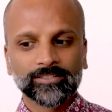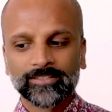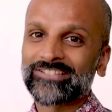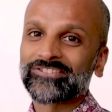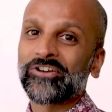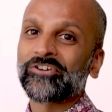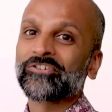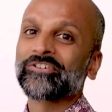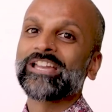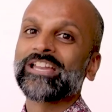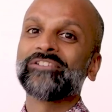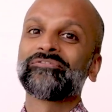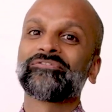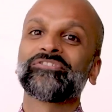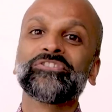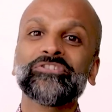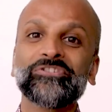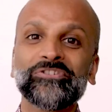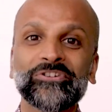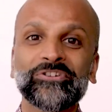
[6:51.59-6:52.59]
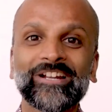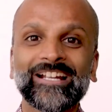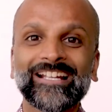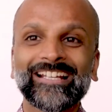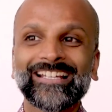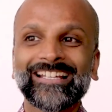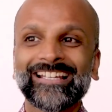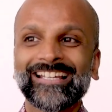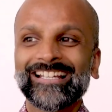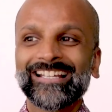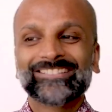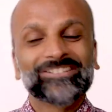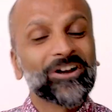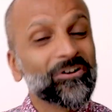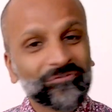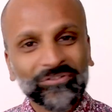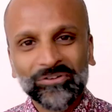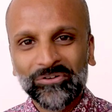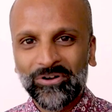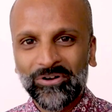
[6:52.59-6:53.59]
So if you
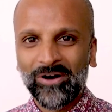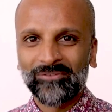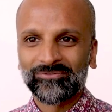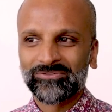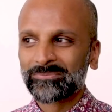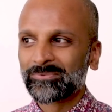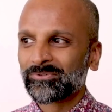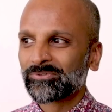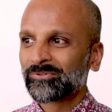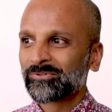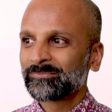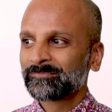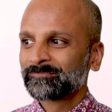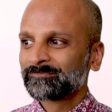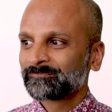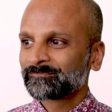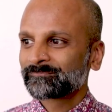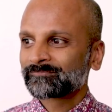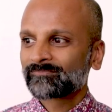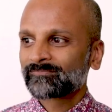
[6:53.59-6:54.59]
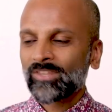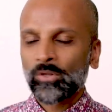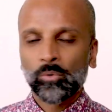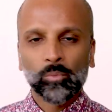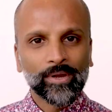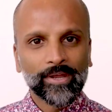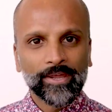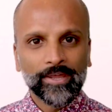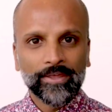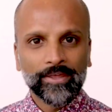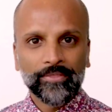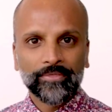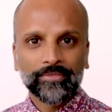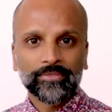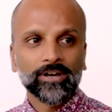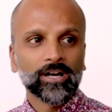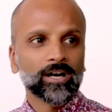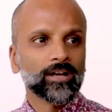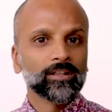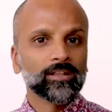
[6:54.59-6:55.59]
don't feel comfortable with
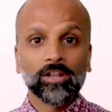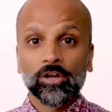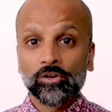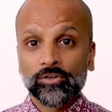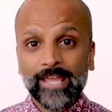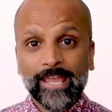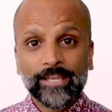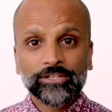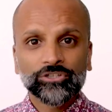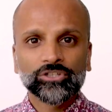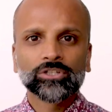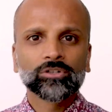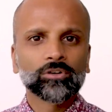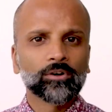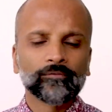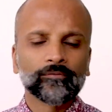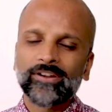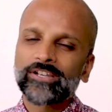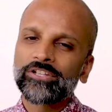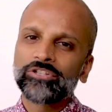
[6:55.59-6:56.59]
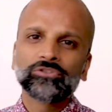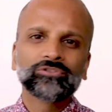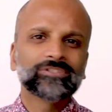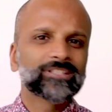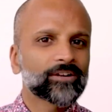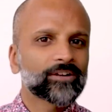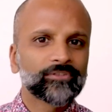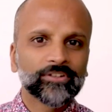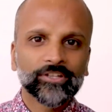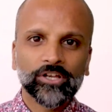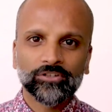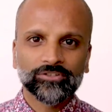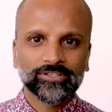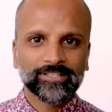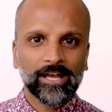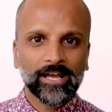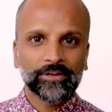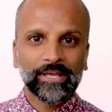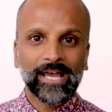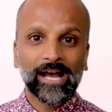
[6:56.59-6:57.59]
a location or a venue, definitely go
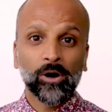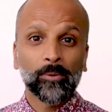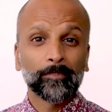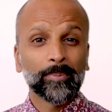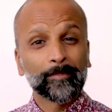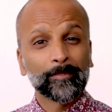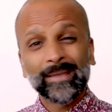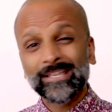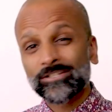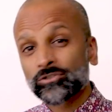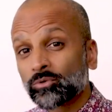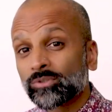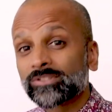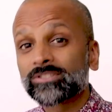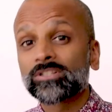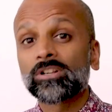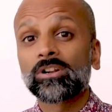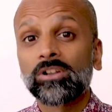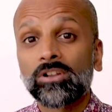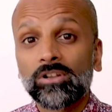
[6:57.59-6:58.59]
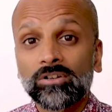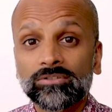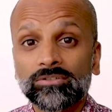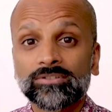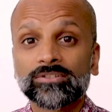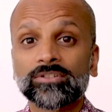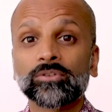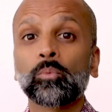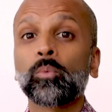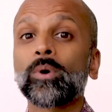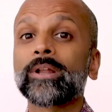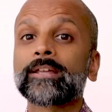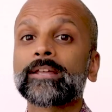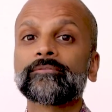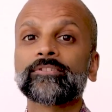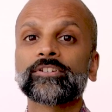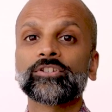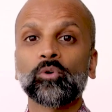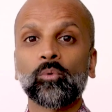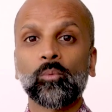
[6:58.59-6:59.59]
scout it out, but make sure it's close to whenever
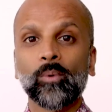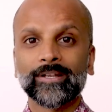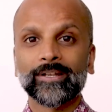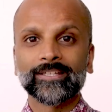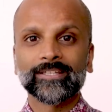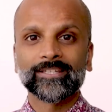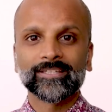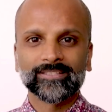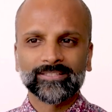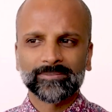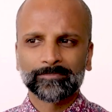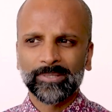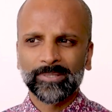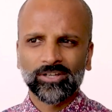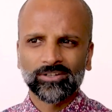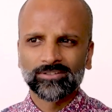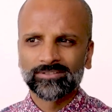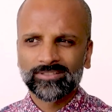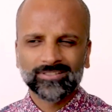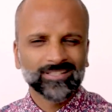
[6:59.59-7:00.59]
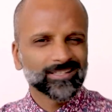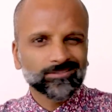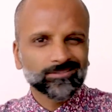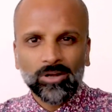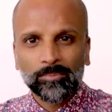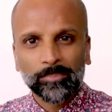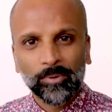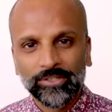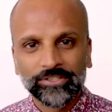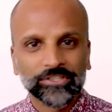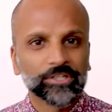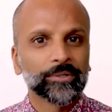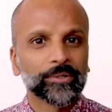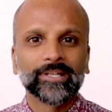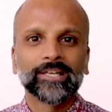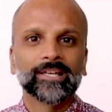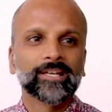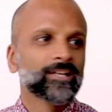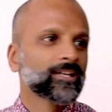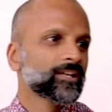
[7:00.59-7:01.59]
your wedding is, because there's no point doing
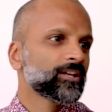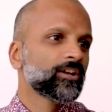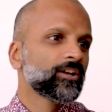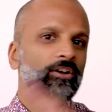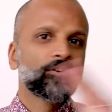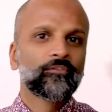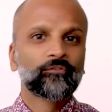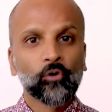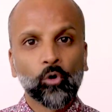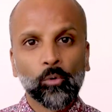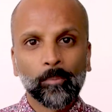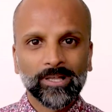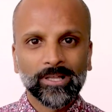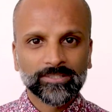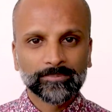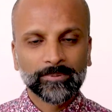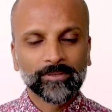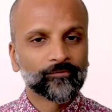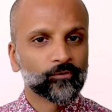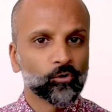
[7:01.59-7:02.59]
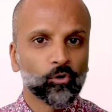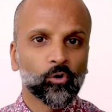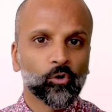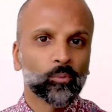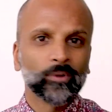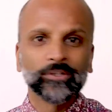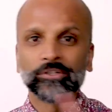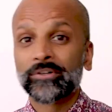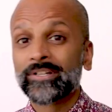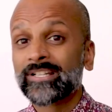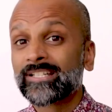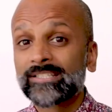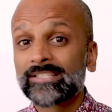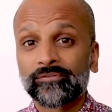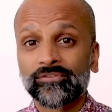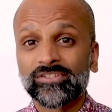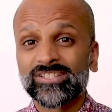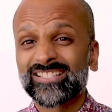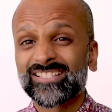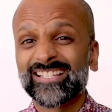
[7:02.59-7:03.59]
it 4 months before when you're in a
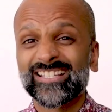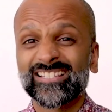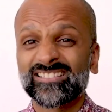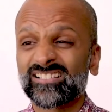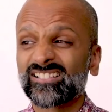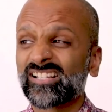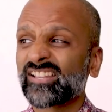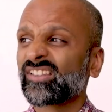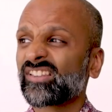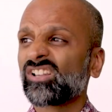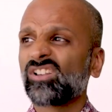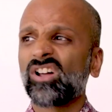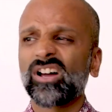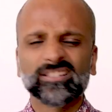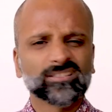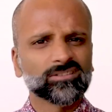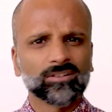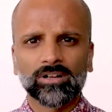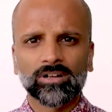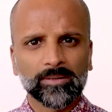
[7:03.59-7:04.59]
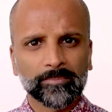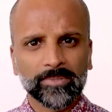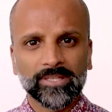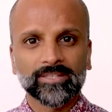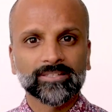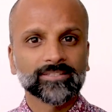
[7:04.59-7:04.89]
different season and the light's not going to be the